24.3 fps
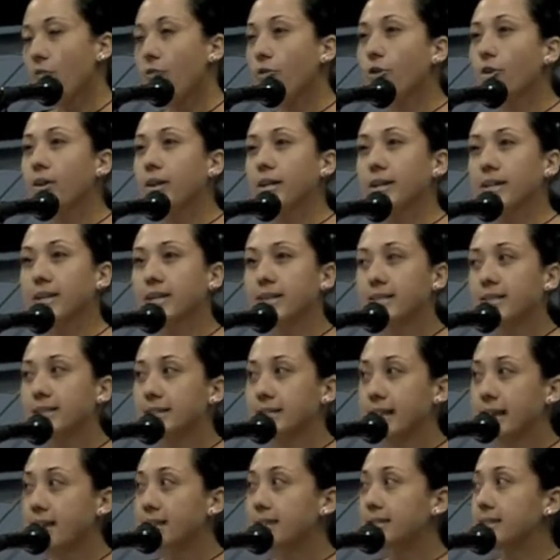For it
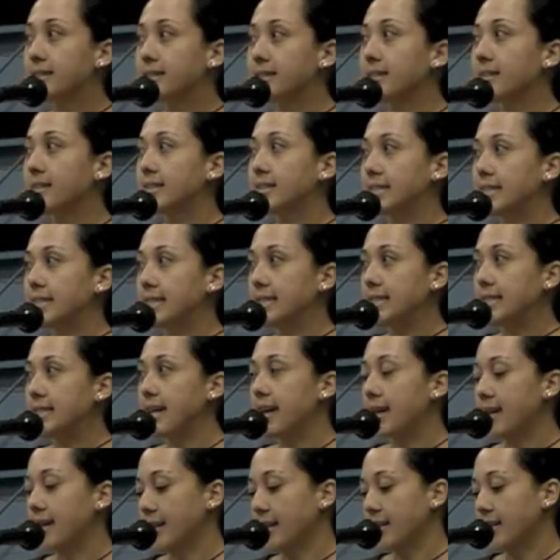says in the
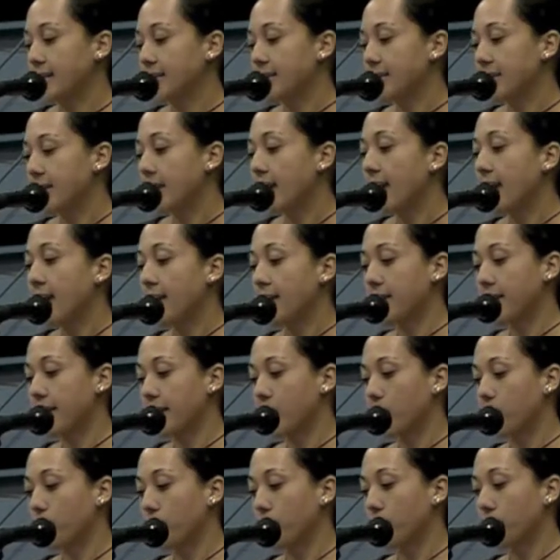D-EIS, and
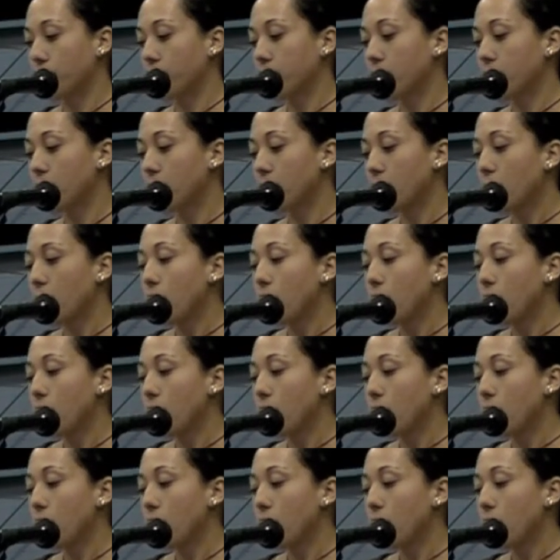I quote,